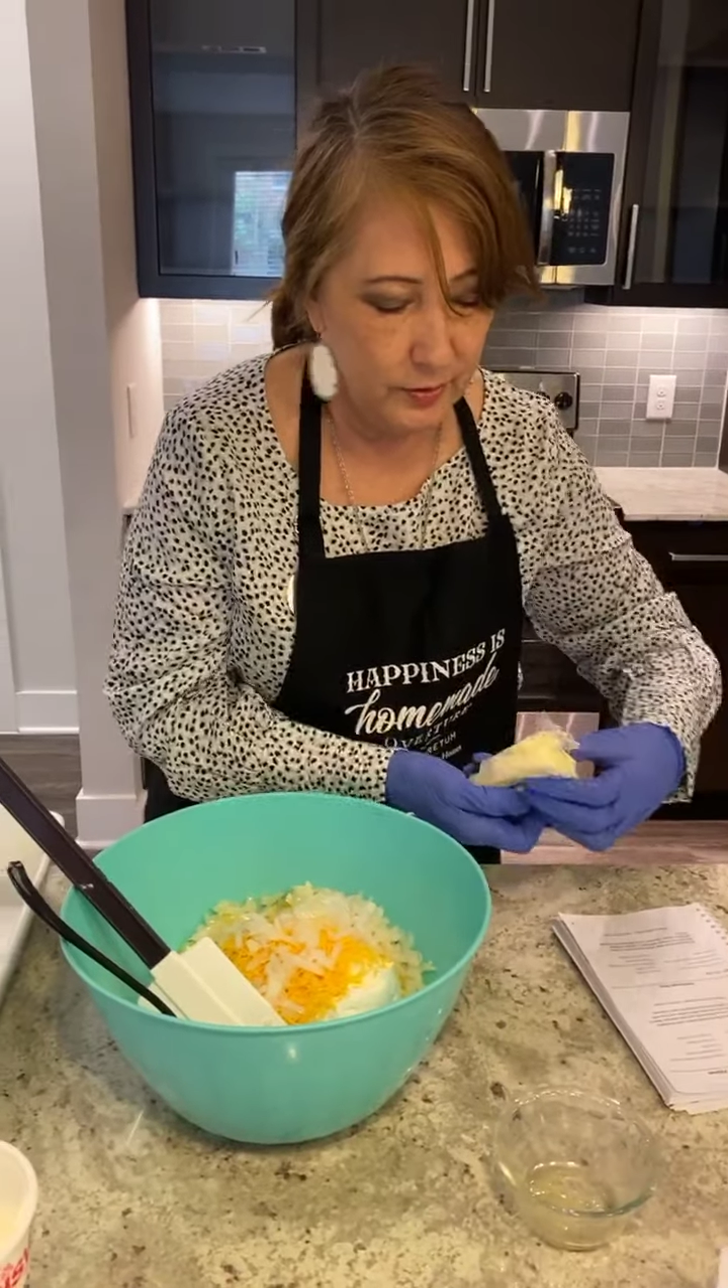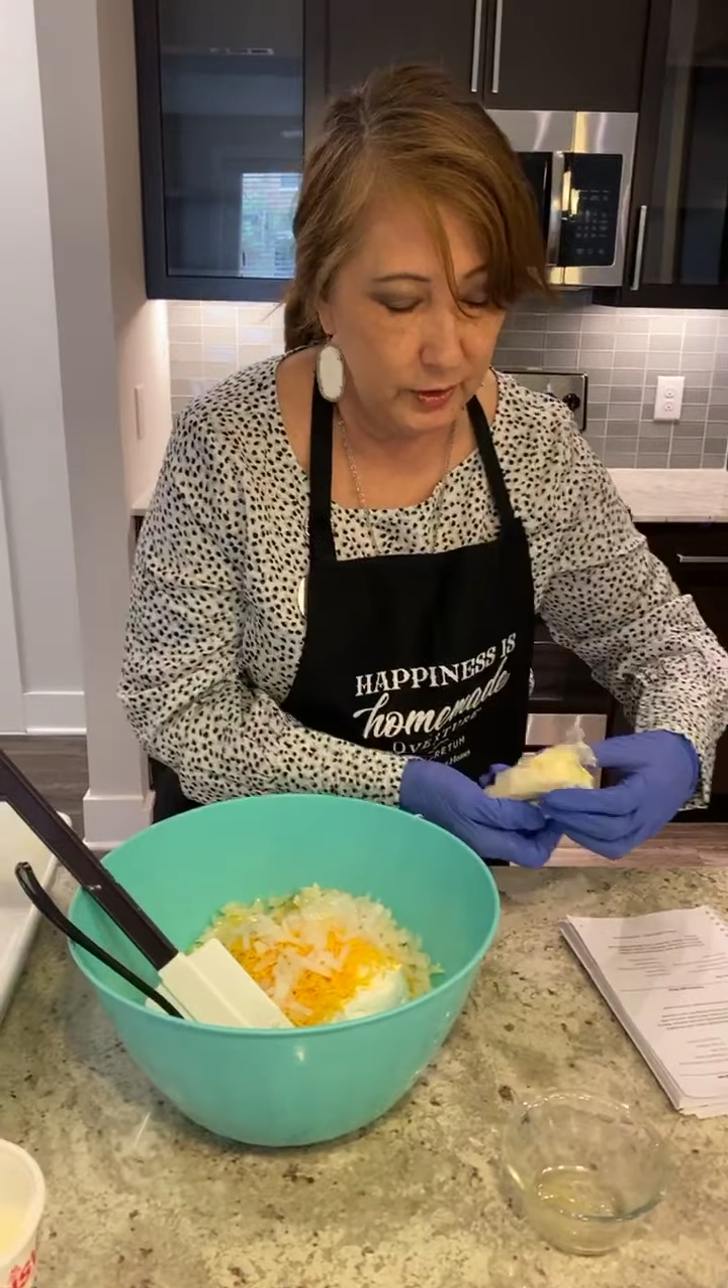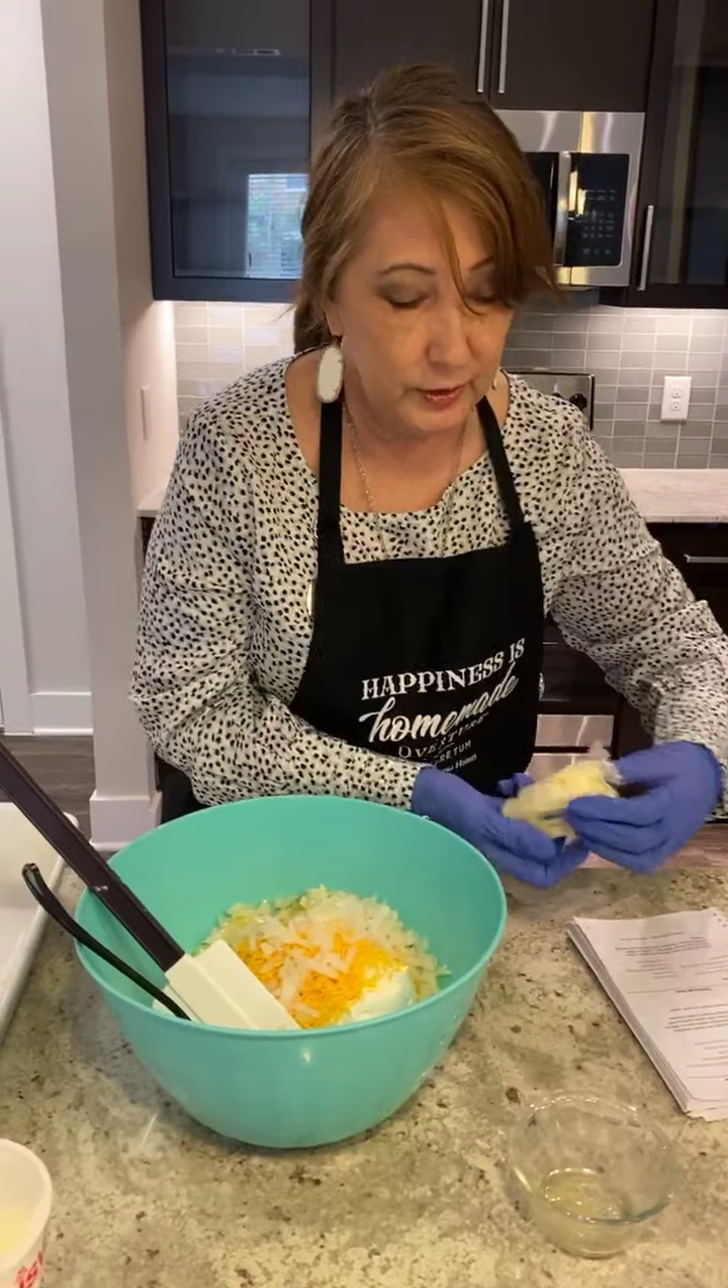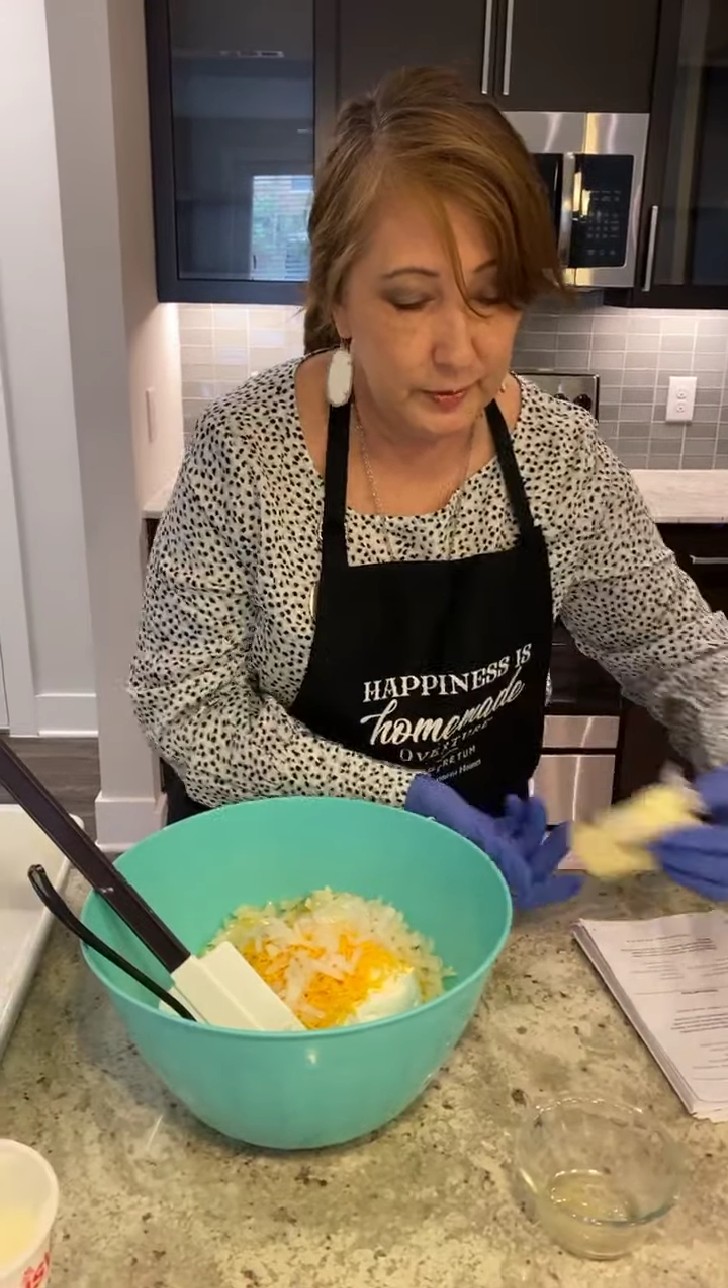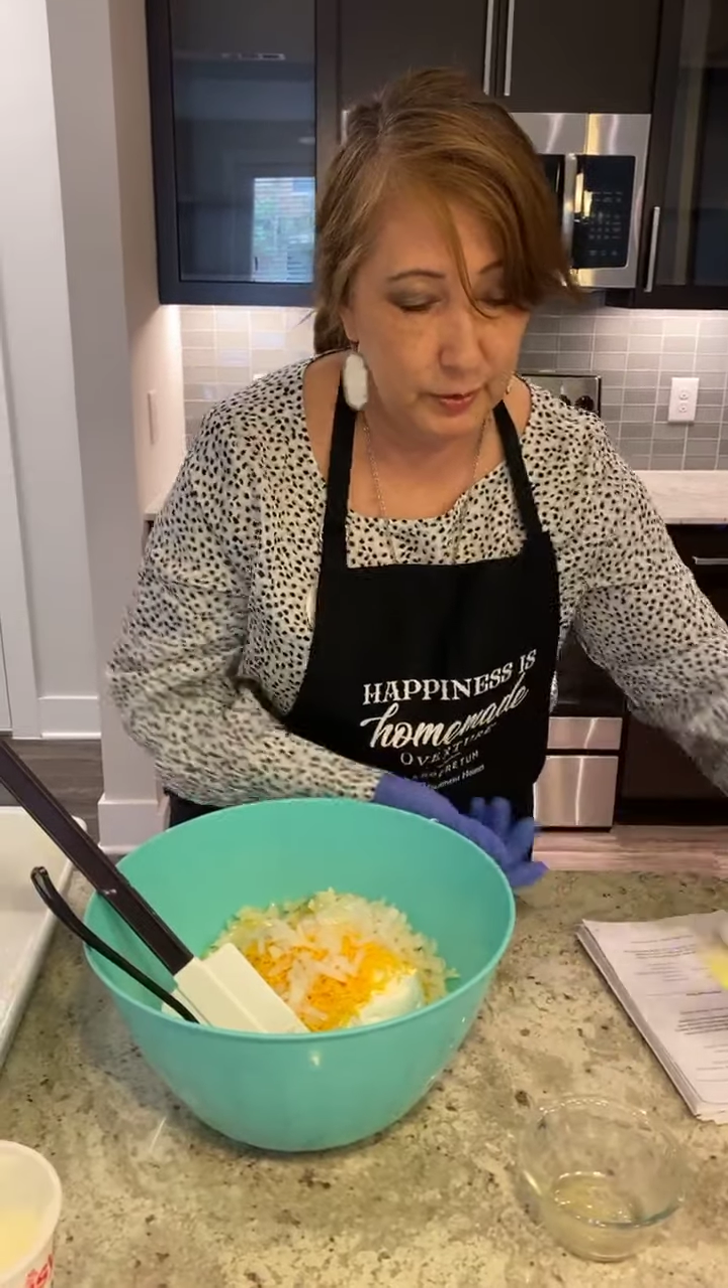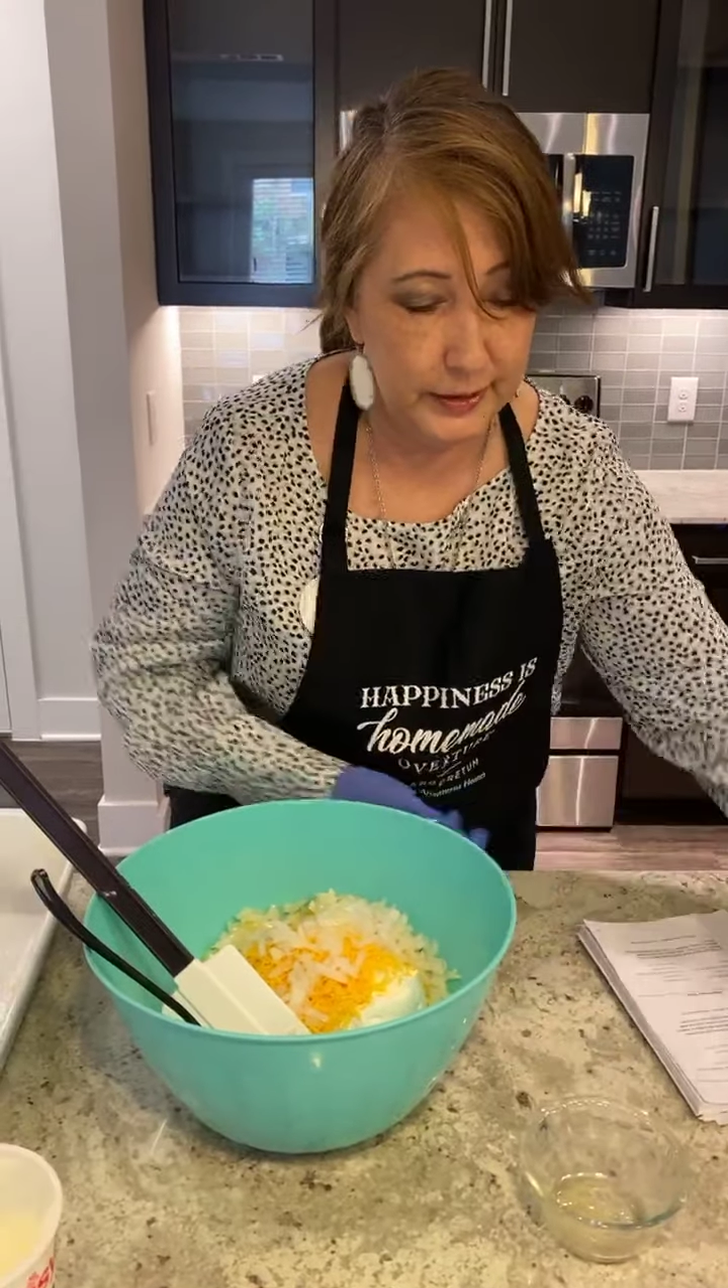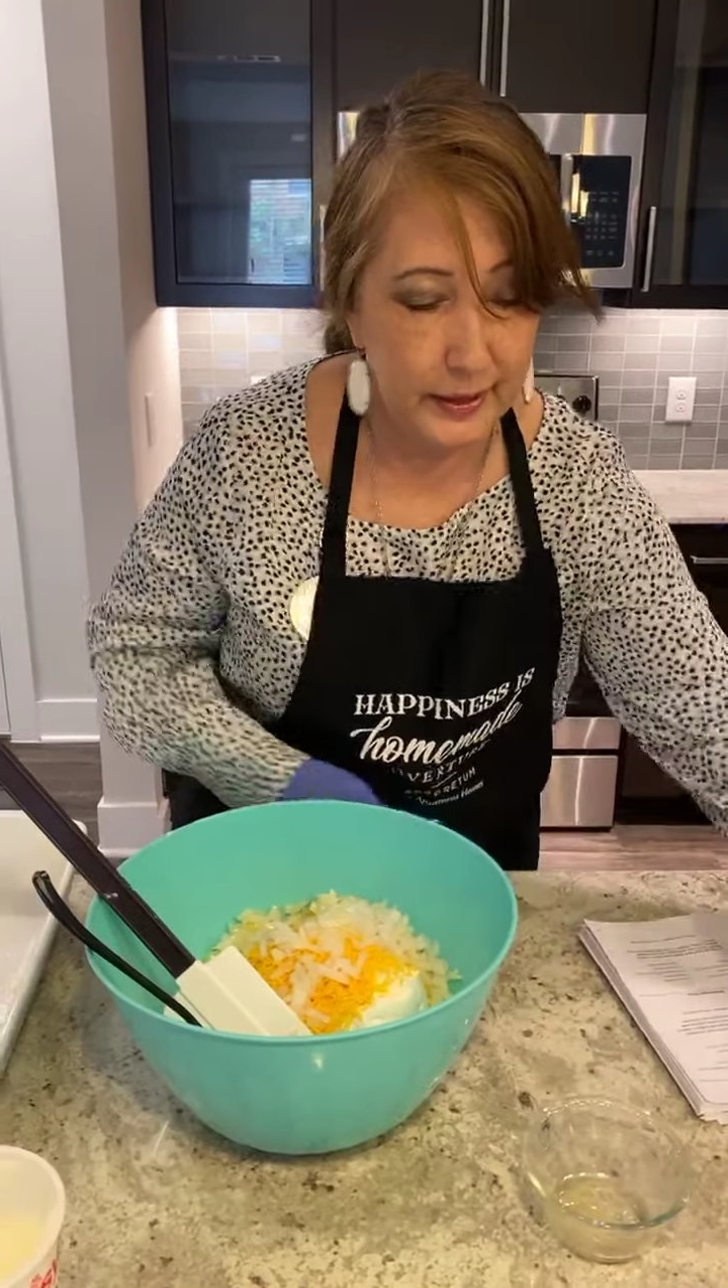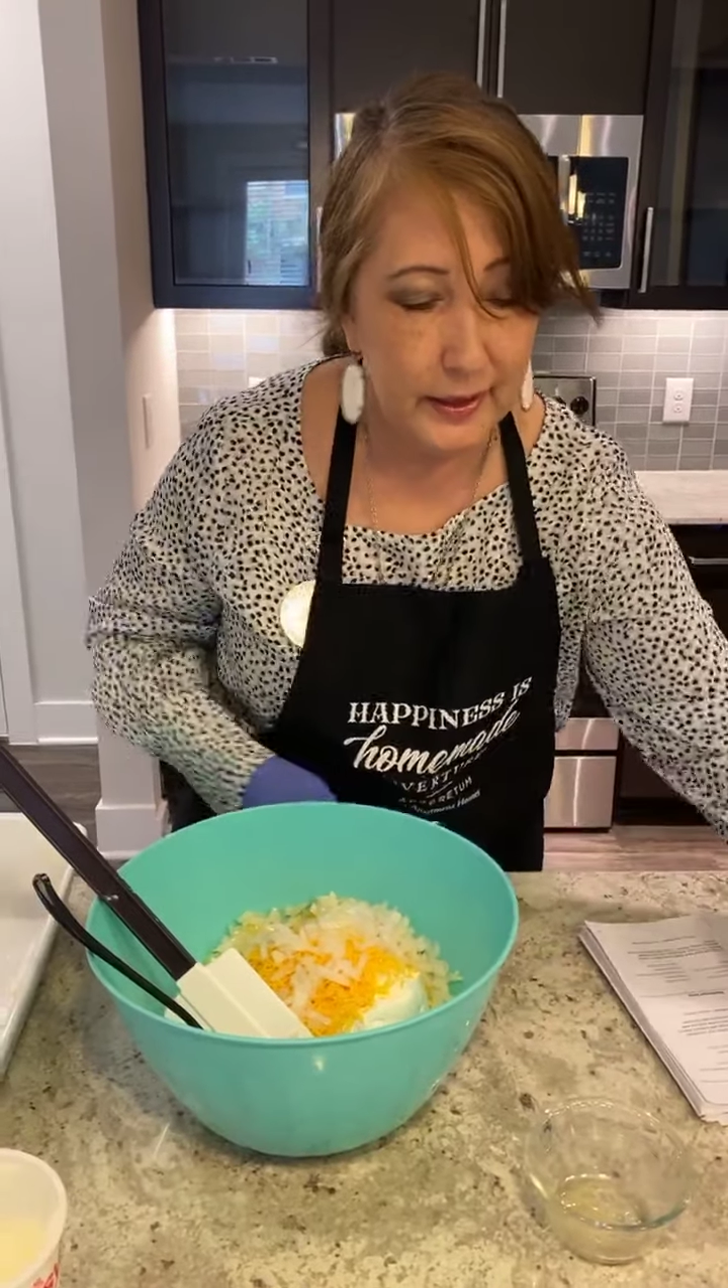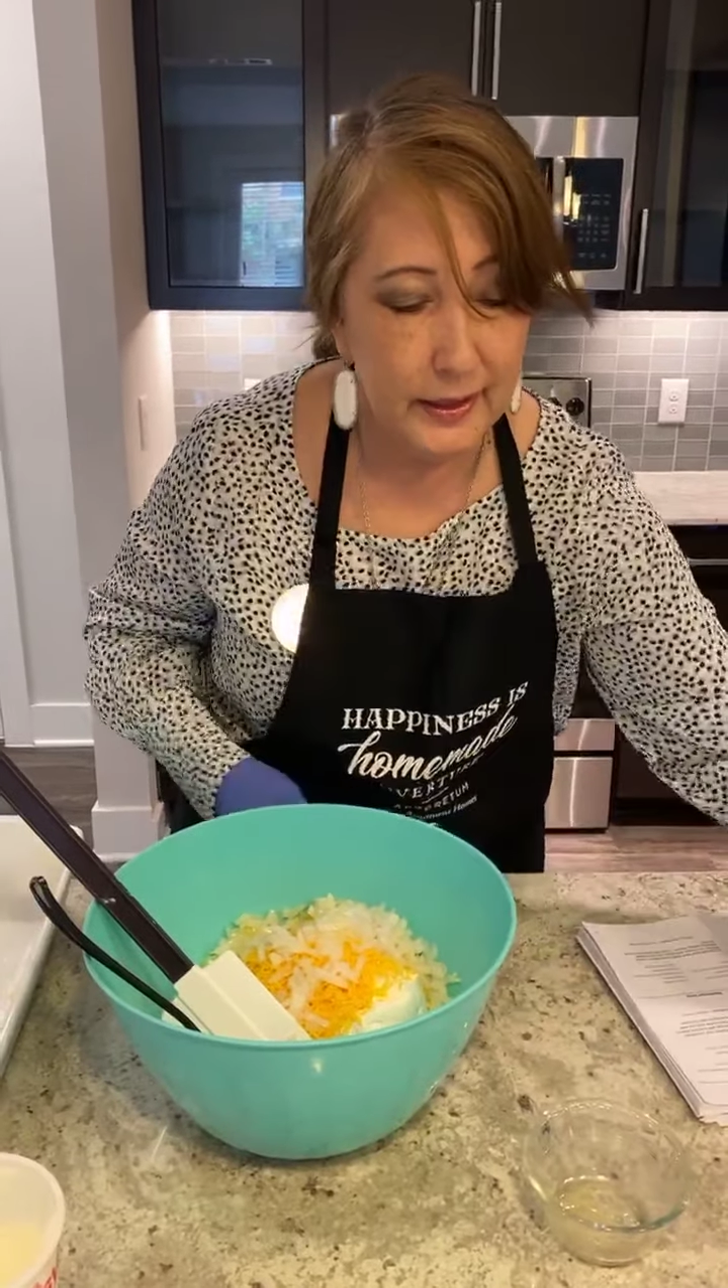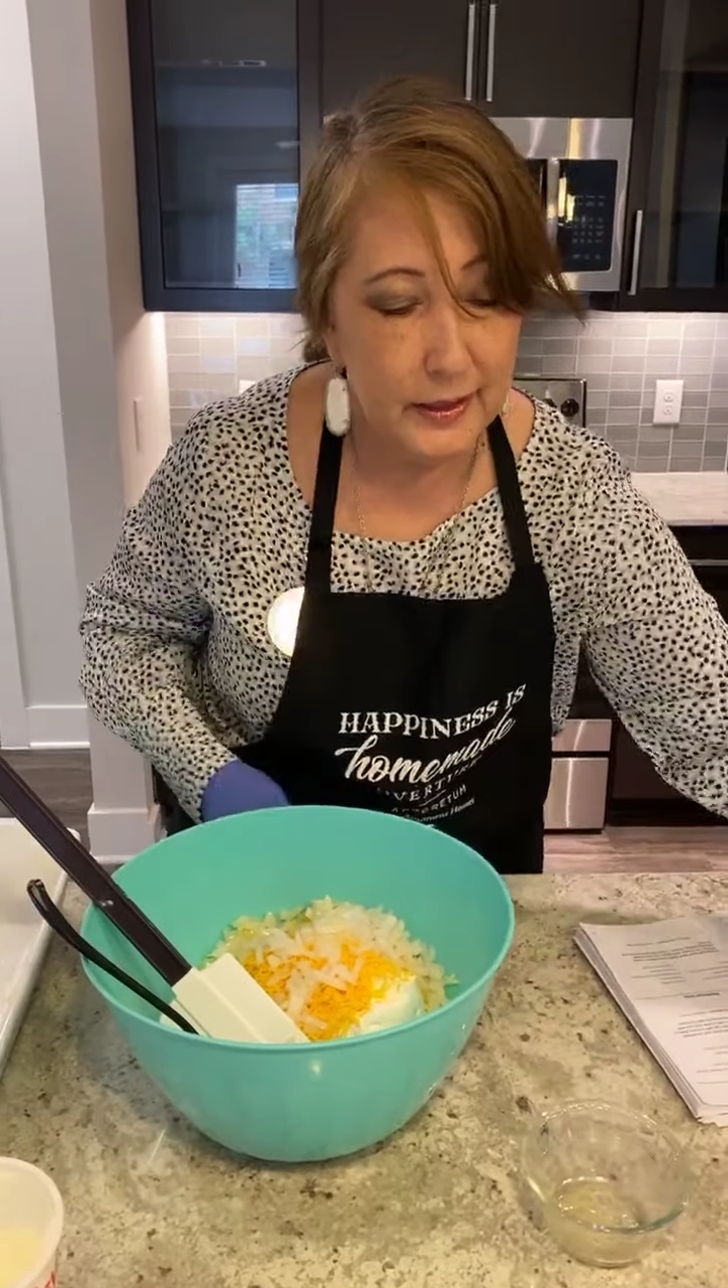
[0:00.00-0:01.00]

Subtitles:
it looks pretty,